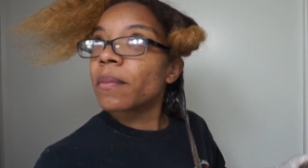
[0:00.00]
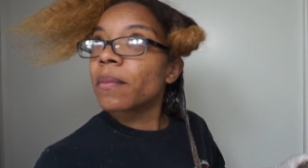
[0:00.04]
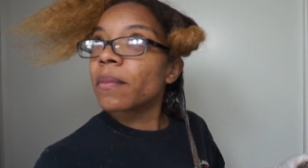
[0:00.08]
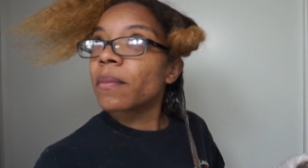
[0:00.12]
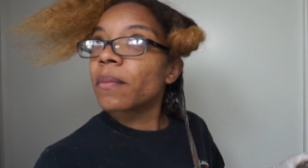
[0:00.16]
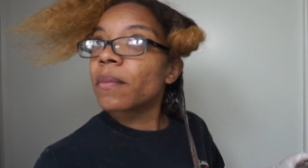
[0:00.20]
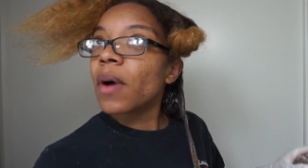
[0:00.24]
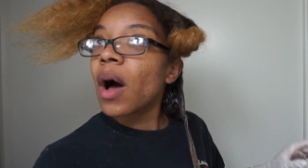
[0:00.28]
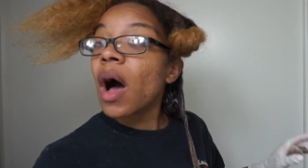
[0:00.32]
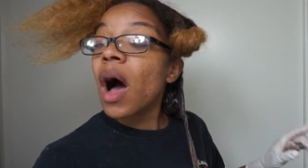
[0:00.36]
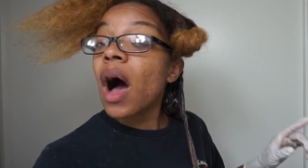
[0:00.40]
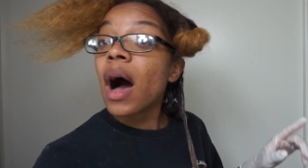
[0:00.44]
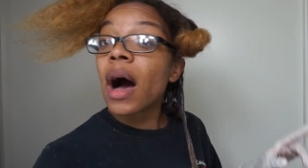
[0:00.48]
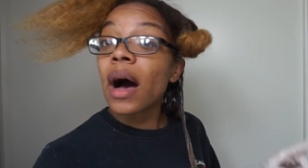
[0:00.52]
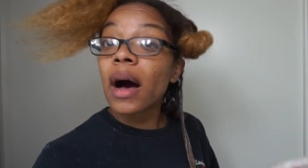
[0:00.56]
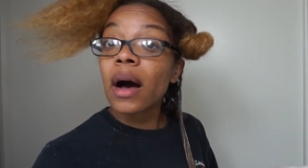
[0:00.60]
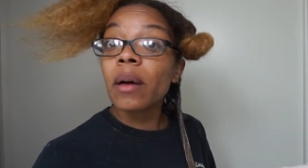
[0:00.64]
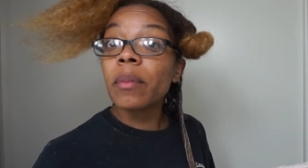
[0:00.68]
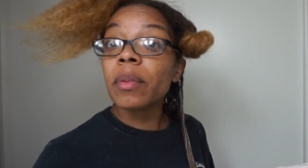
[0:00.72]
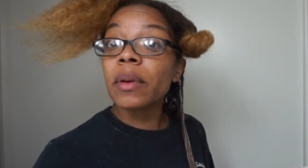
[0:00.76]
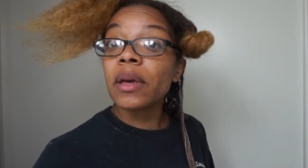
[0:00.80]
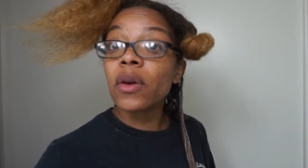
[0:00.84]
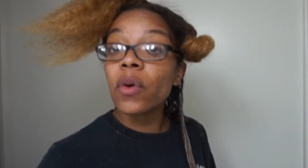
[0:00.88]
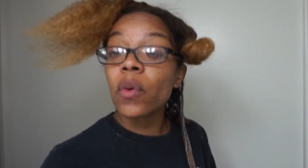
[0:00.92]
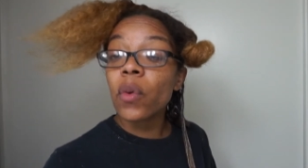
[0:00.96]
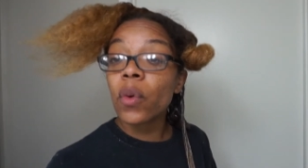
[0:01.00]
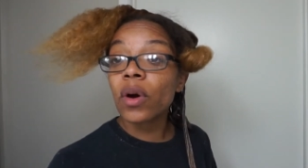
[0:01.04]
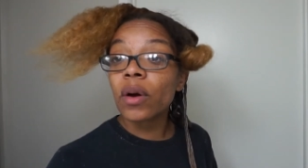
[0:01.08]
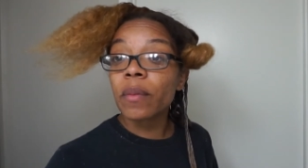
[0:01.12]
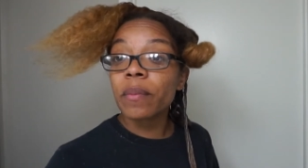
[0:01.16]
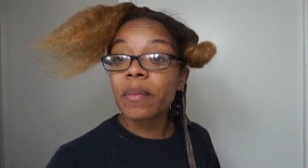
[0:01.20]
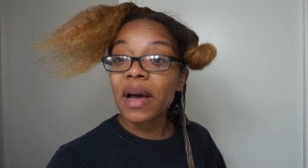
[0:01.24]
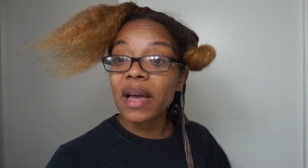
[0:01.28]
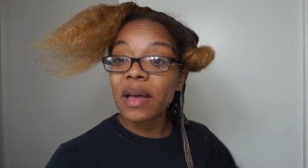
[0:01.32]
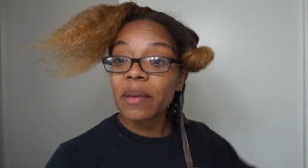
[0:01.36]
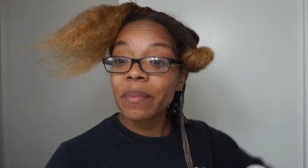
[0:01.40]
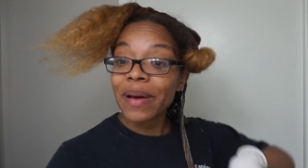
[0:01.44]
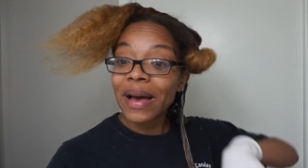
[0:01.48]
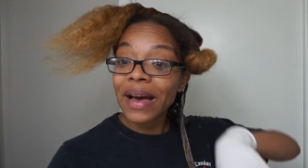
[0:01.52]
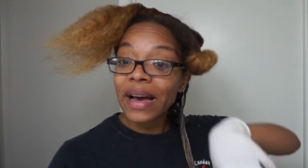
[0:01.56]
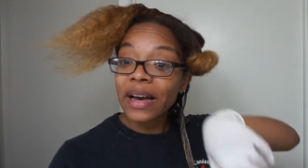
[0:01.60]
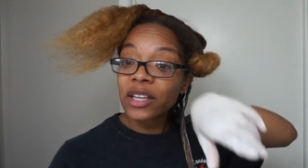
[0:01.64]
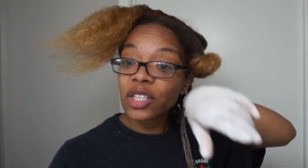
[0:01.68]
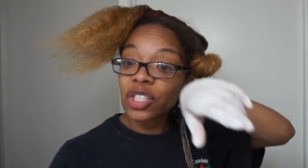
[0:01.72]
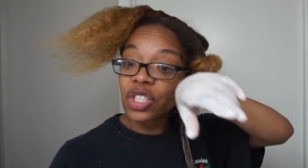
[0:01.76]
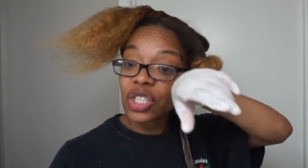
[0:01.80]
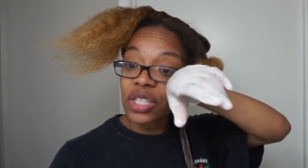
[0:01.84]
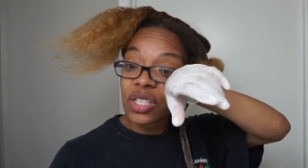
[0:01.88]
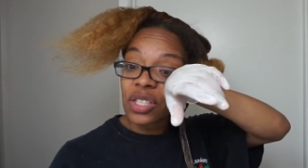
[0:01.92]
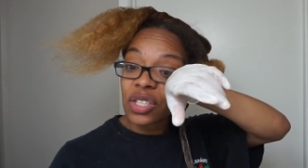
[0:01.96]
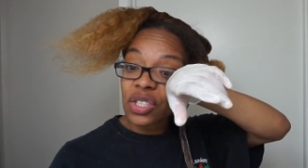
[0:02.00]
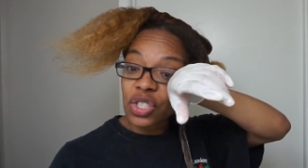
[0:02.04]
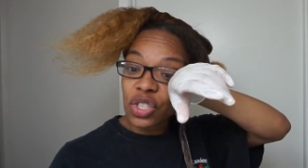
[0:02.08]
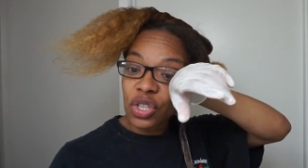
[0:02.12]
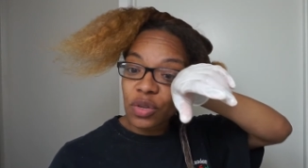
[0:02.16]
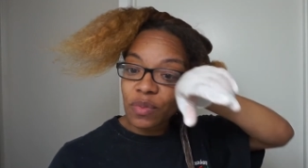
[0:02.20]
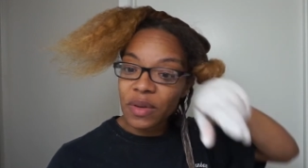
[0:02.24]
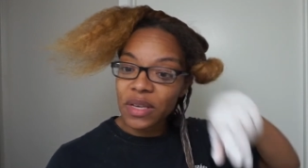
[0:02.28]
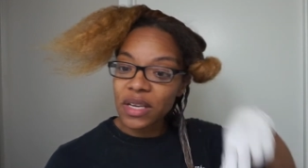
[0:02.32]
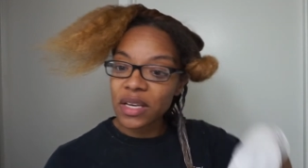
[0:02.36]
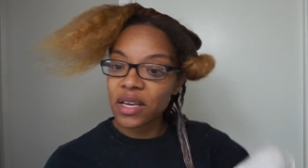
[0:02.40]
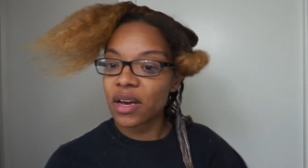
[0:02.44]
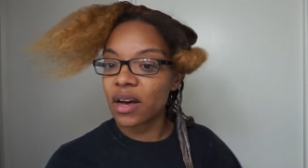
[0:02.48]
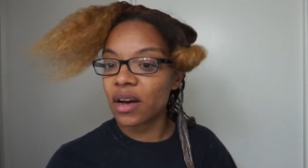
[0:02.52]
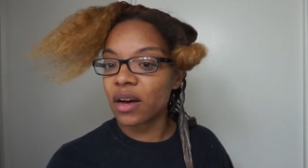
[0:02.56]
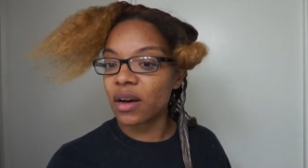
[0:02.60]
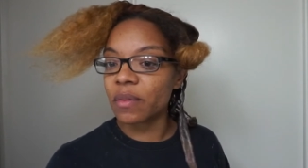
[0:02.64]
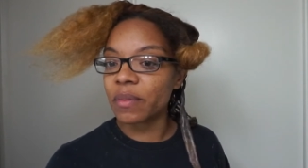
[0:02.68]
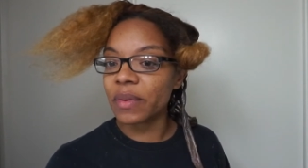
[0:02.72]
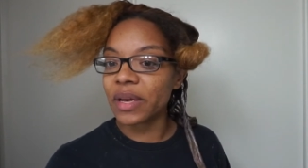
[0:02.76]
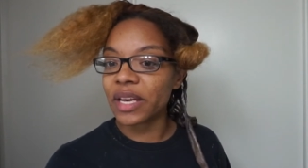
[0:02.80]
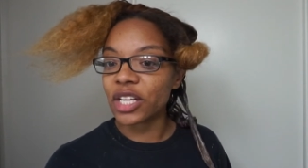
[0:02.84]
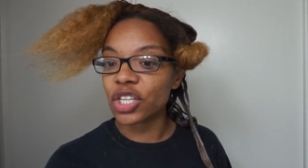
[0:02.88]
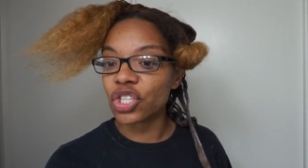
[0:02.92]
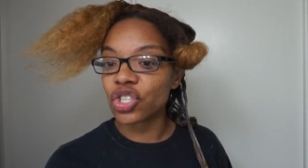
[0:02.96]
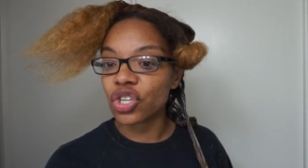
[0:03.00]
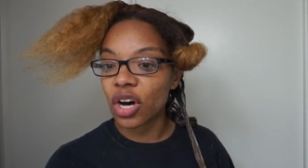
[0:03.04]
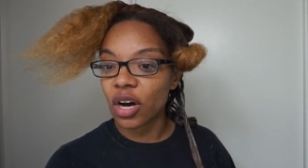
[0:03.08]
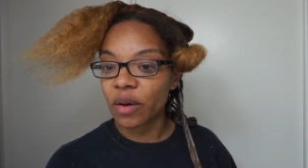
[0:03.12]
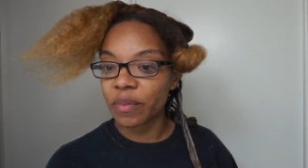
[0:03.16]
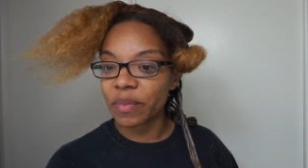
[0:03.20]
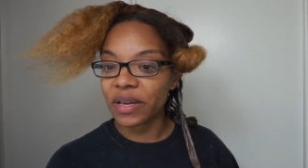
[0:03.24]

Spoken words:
hobby or my passion to become a job,